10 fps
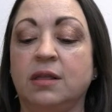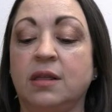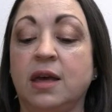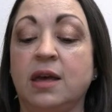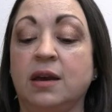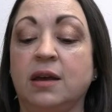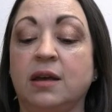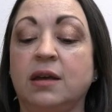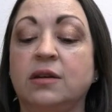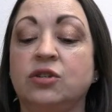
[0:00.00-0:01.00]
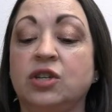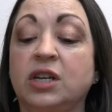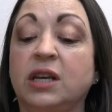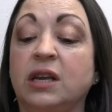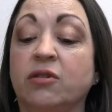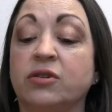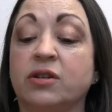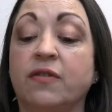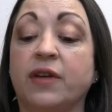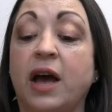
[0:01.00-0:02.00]
Then she can get
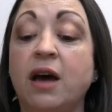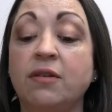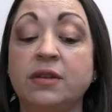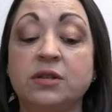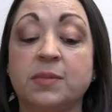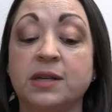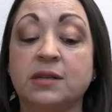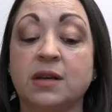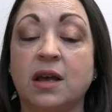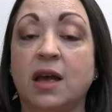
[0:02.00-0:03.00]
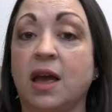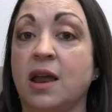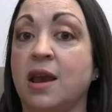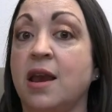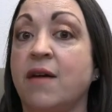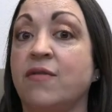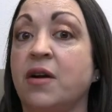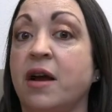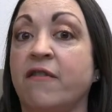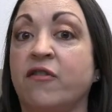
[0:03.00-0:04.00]
herself out of this mess and never
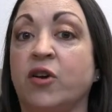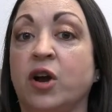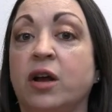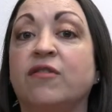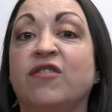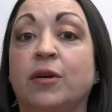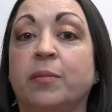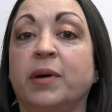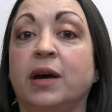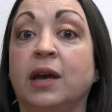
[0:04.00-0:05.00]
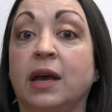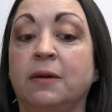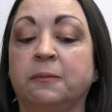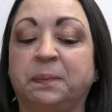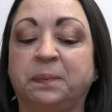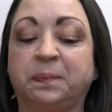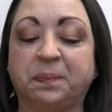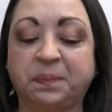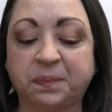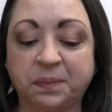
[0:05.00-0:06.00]
ever fib again.
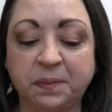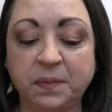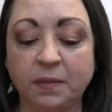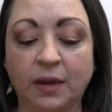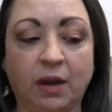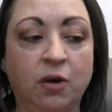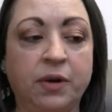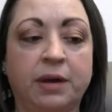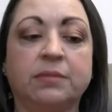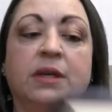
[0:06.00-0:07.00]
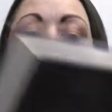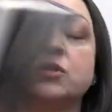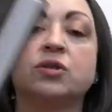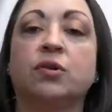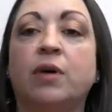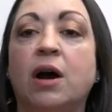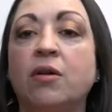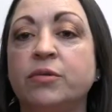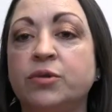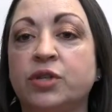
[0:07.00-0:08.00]
Okay, so
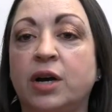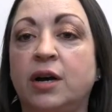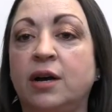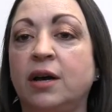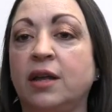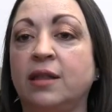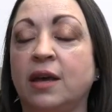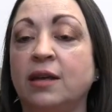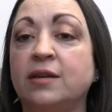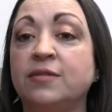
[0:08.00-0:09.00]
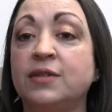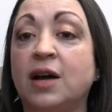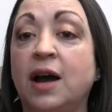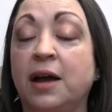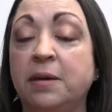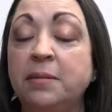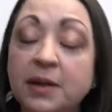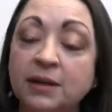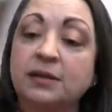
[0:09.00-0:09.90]
Aru Shah and the End of Time.